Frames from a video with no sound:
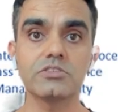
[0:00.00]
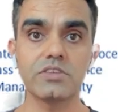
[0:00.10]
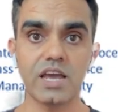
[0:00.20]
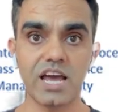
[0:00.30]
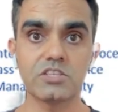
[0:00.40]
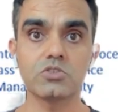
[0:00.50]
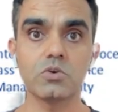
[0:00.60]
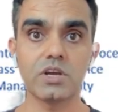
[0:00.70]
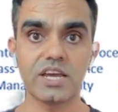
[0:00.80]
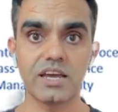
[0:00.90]
to the
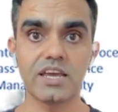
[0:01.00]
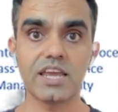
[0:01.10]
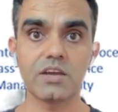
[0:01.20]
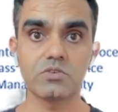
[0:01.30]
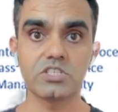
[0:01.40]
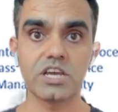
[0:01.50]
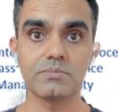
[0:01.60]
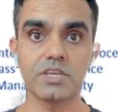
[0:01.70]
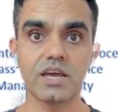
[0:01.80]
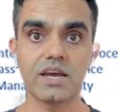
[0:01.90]
Azure AI Language
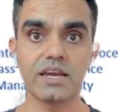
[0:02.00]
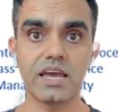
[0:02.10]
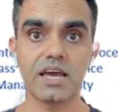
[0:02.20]
API,